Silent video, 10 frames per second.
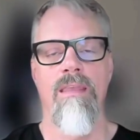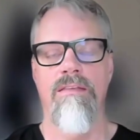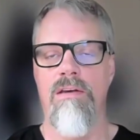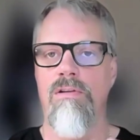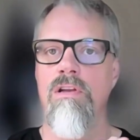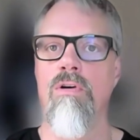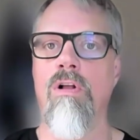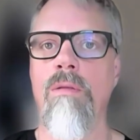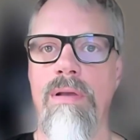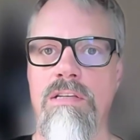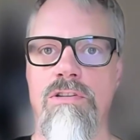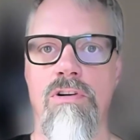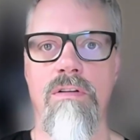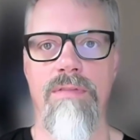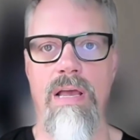then you can always
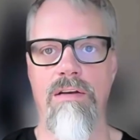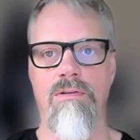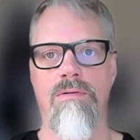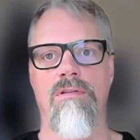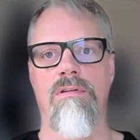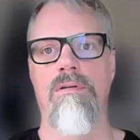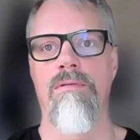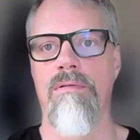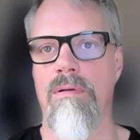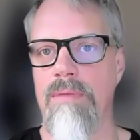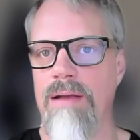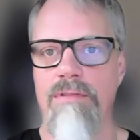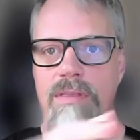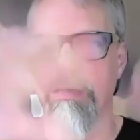serve that user. Everything